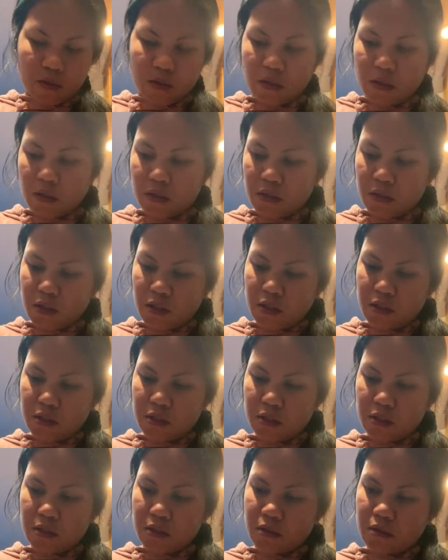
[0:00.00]
And
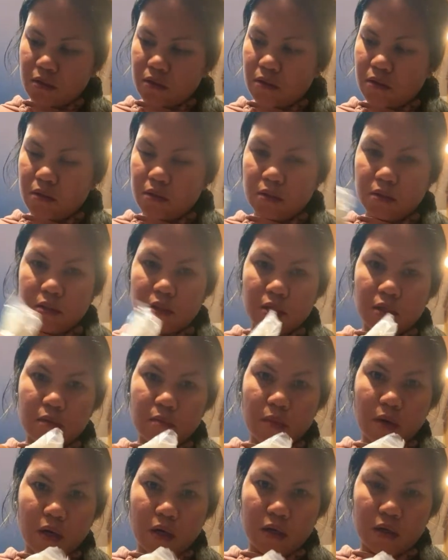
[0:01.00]
this tea
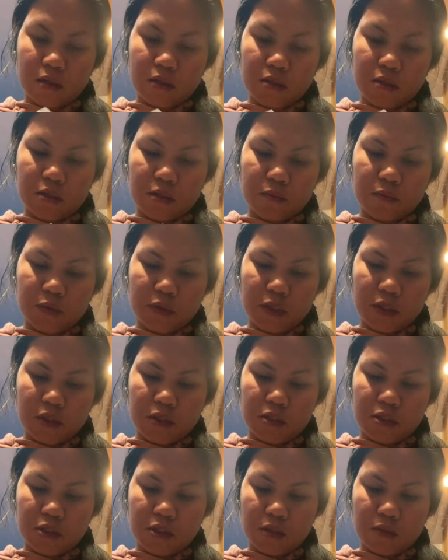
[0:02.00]
bag is pretty
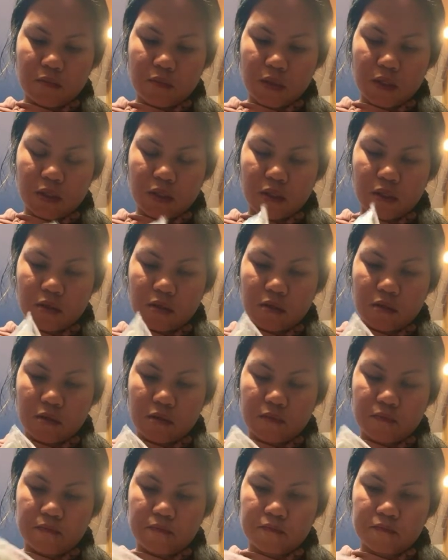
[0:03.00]
cheap. I think
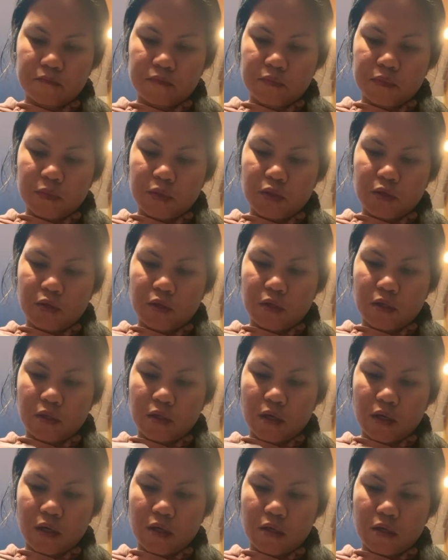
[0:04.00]
you can
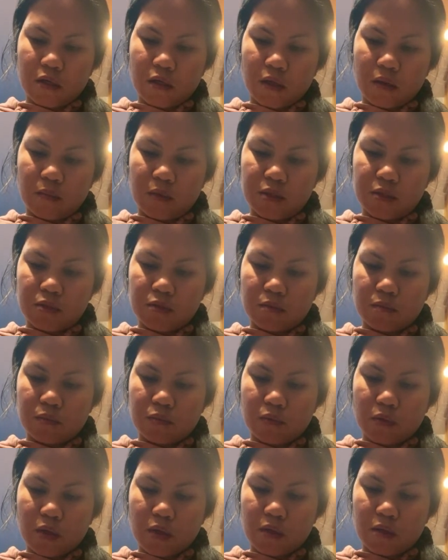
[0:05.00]
get it in Amazon
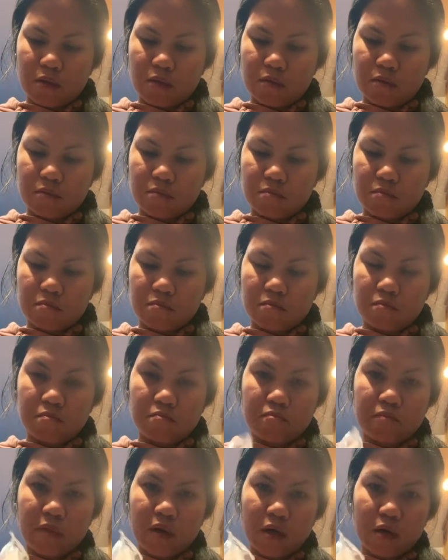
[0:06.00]
for like
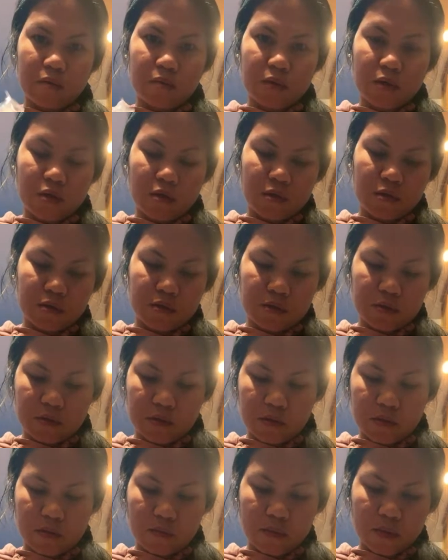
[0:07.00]
$5 or
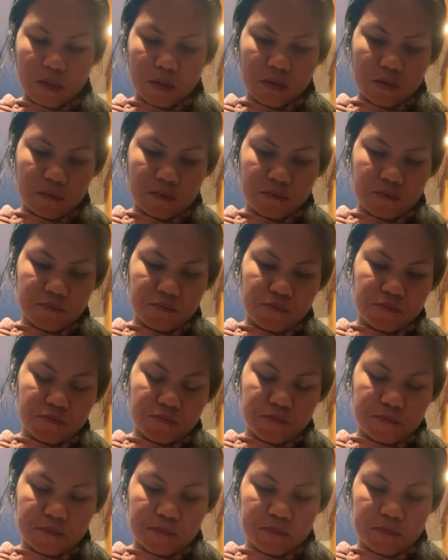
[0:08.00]
something,
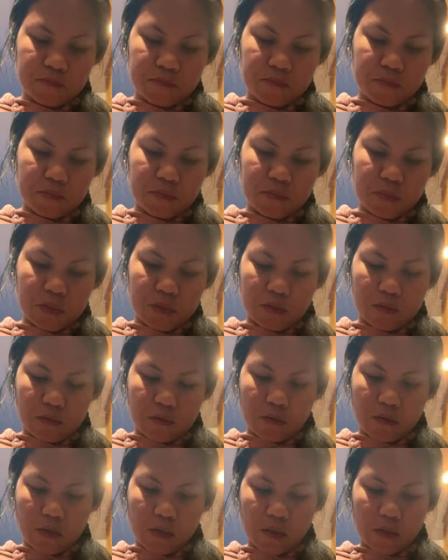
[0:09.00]

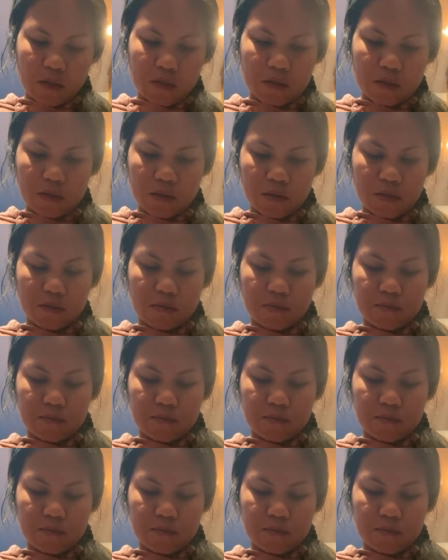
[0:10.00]
or less.